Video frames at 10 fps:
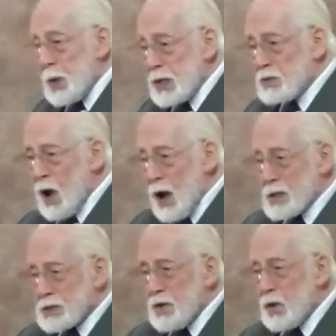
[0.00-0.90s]

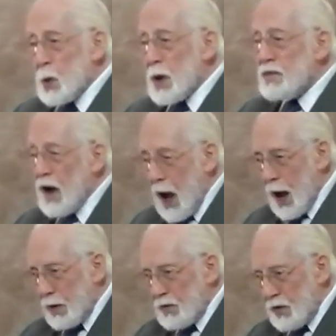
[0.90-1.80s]
result of the
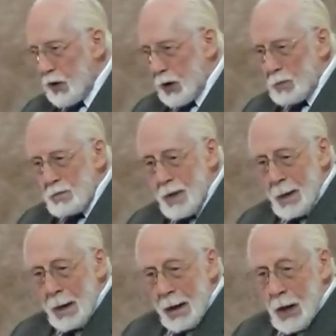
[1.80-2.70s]
revival
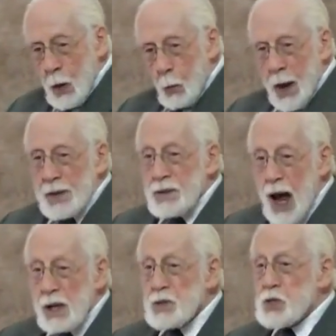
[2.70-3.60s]
went
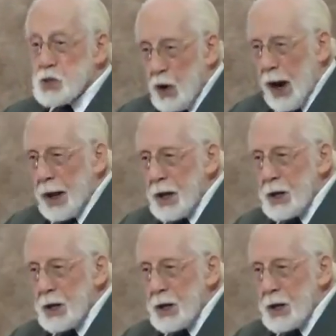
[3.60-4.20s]
on strike.